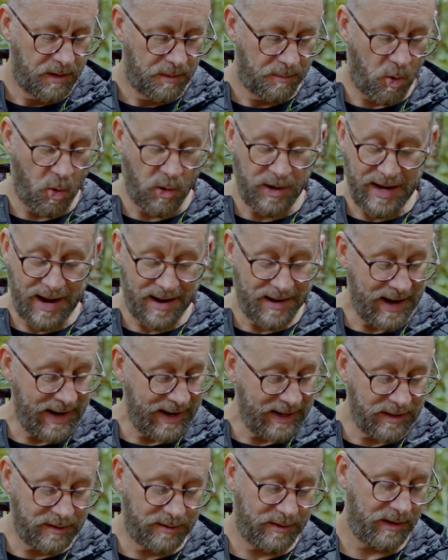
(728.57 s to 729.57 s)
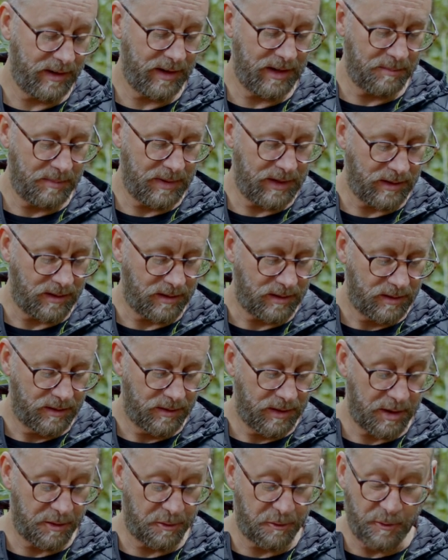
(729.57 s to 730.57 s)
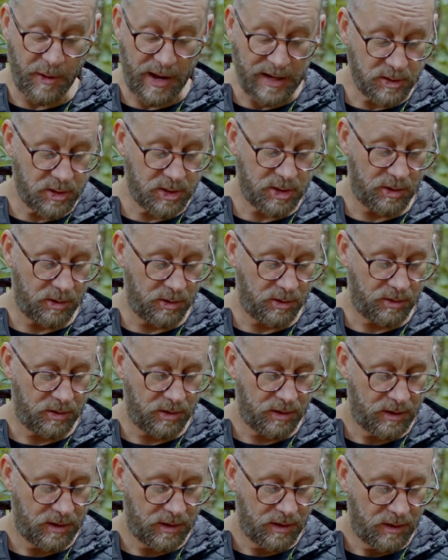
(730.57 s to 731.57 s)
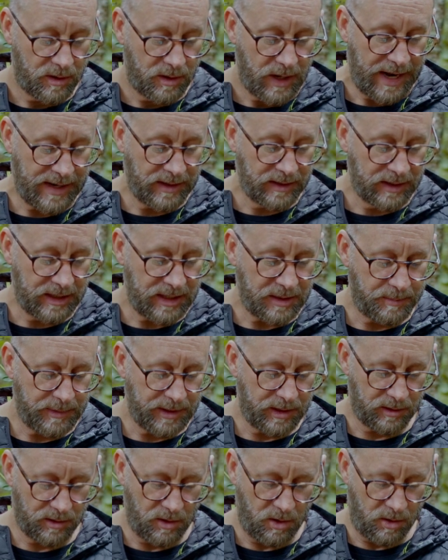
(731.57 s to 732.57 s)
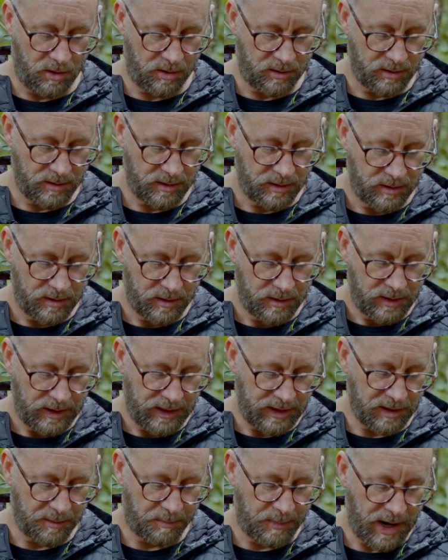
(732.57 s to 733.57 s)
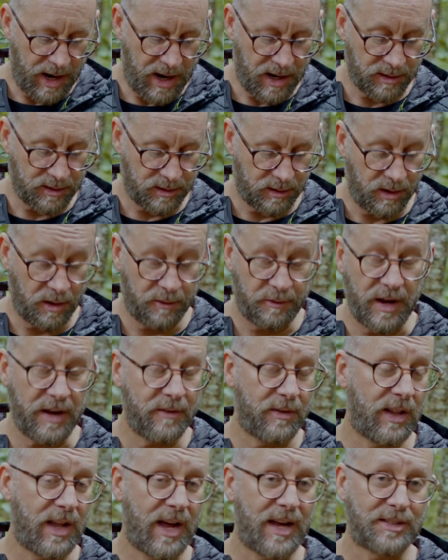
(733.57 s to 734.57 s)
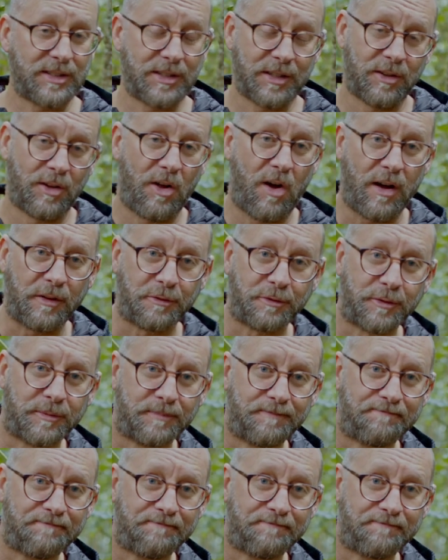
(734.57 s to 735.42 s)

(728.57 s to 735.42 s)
Point out anything in me that offends you and lead me along in the path of everlasting life.